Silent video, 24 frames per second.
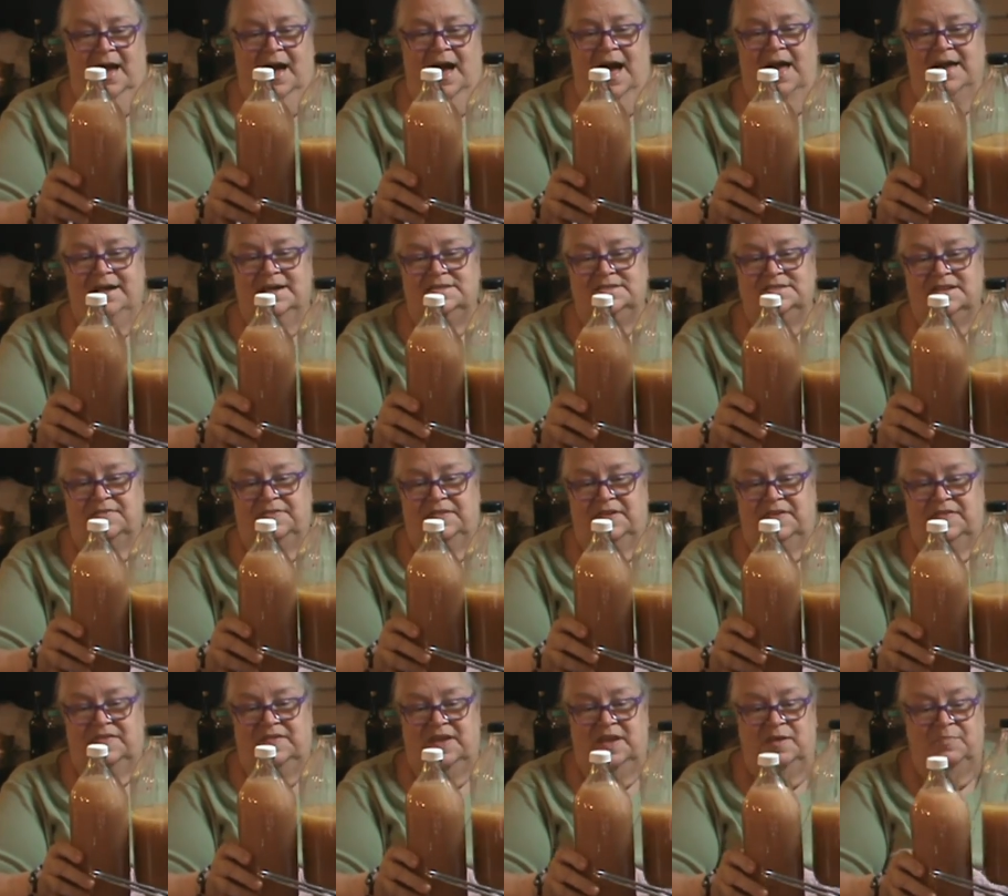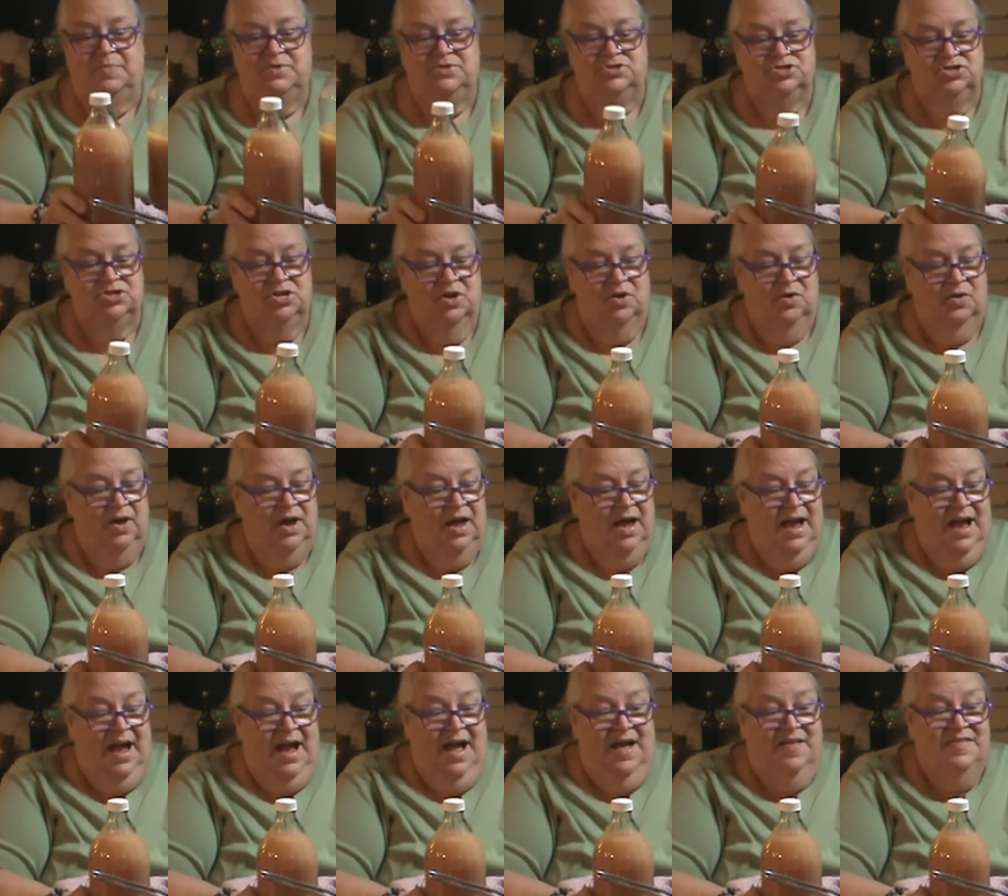I can definitely see it, but
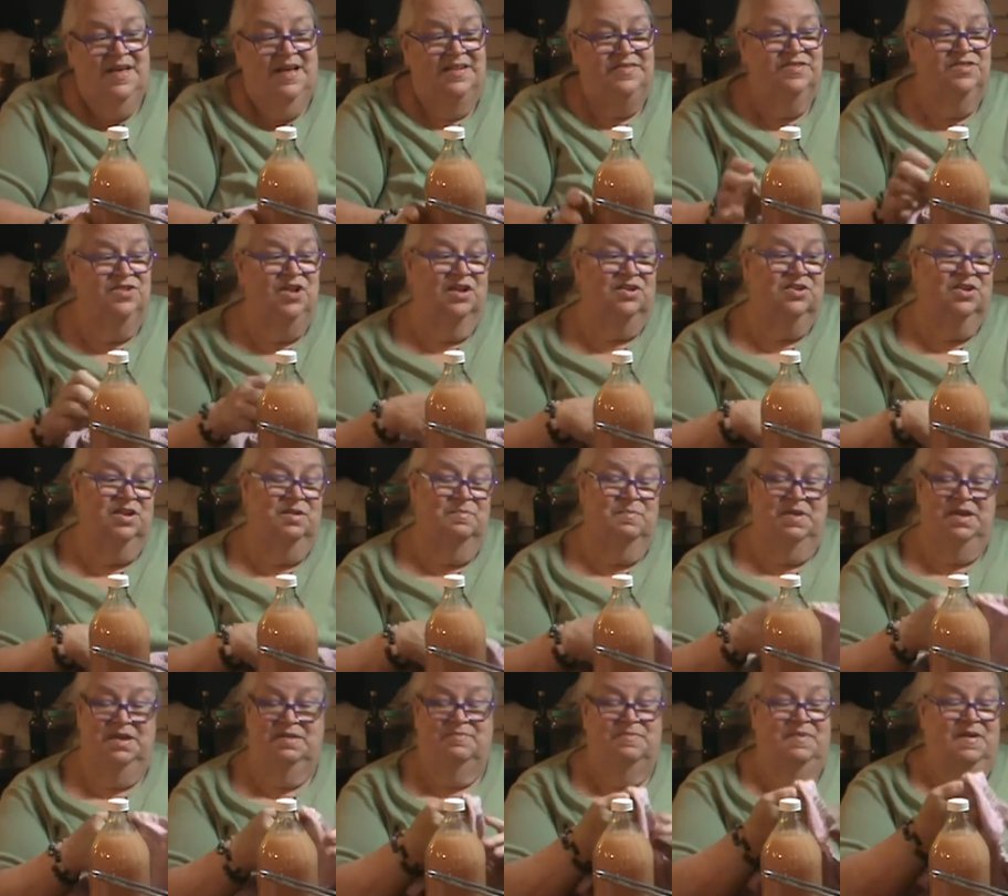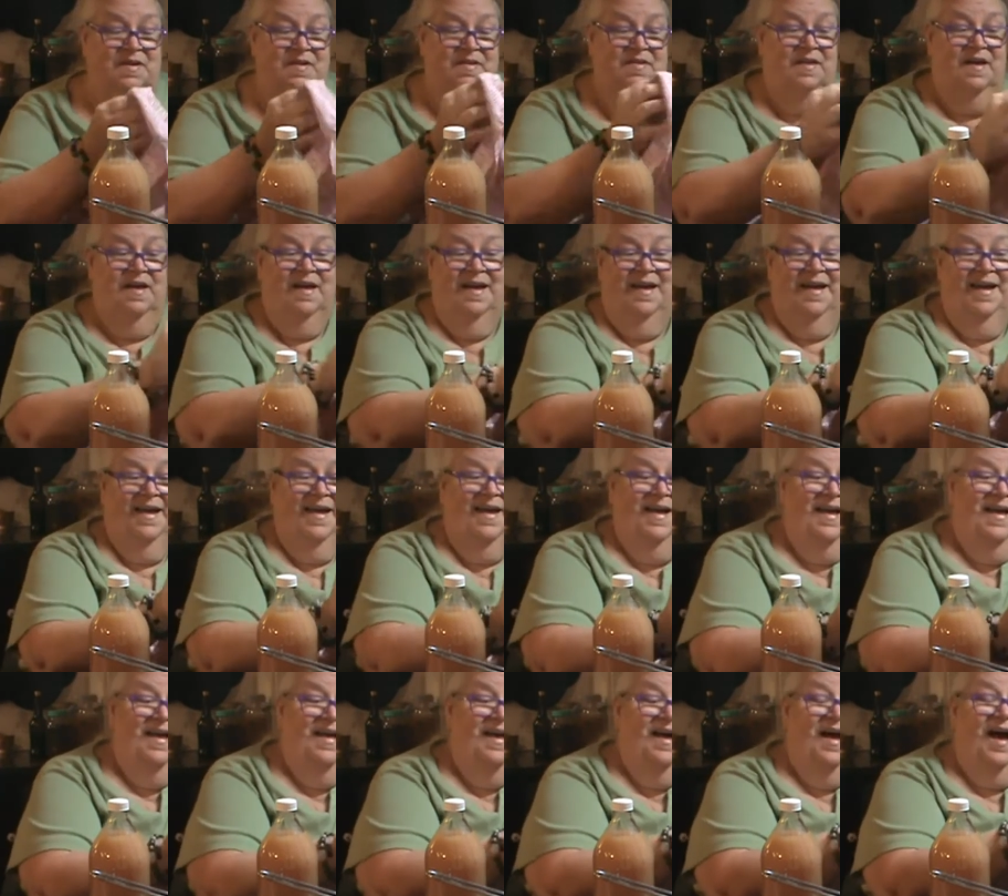that's not going to be,
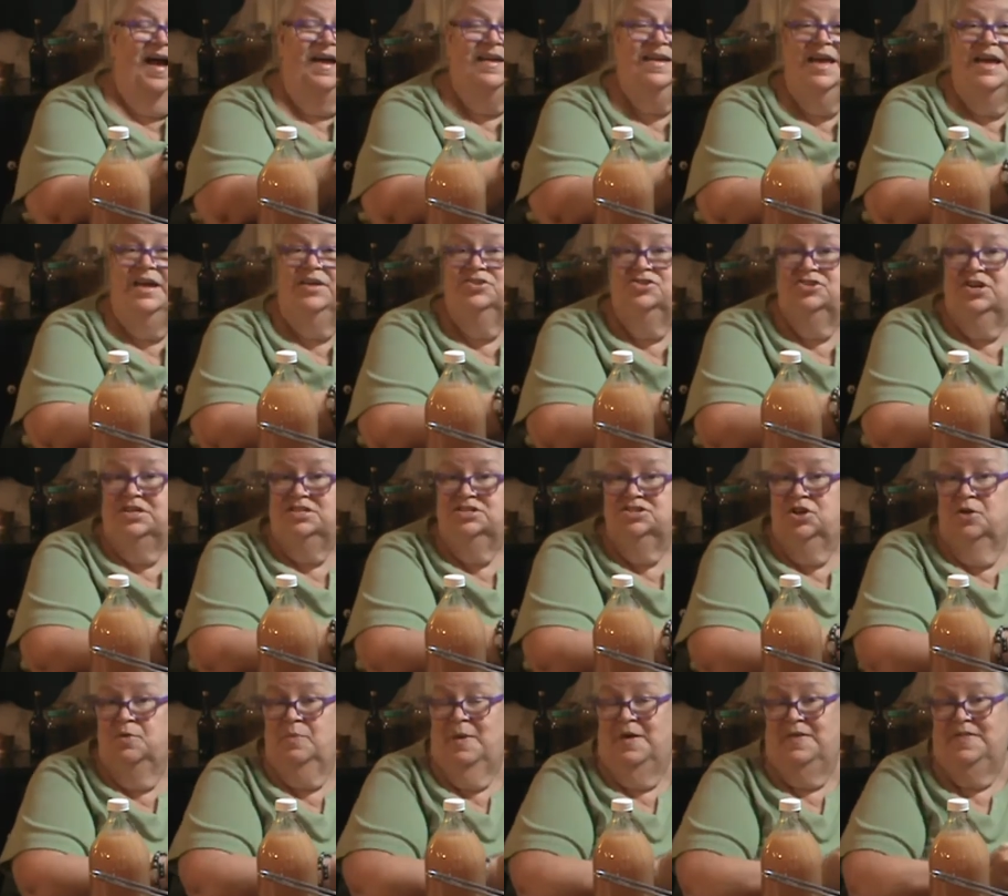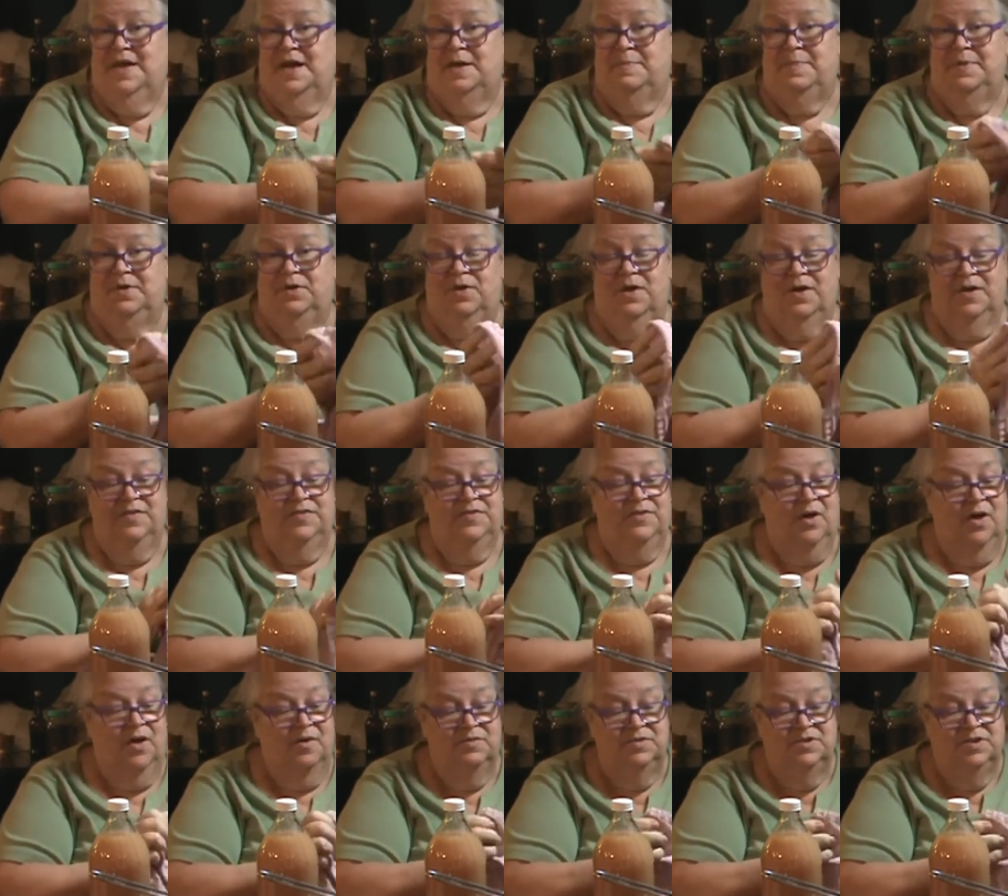I can't go by that, because
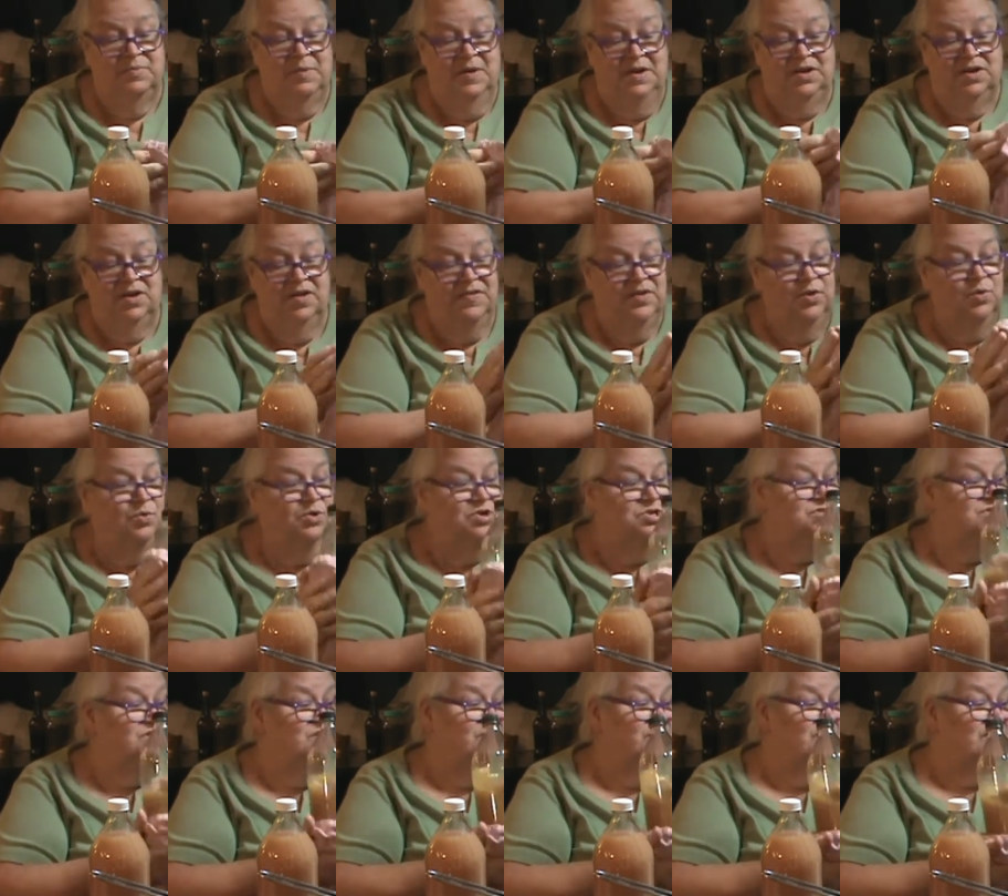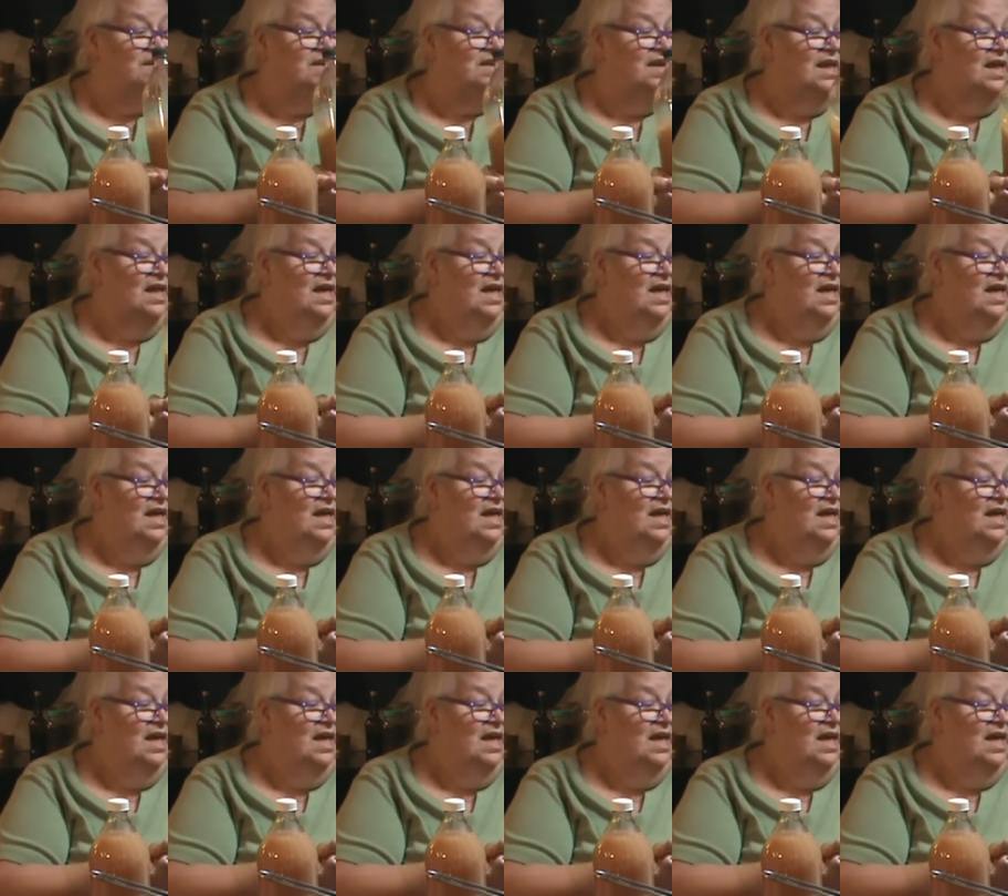depending on the oranges, and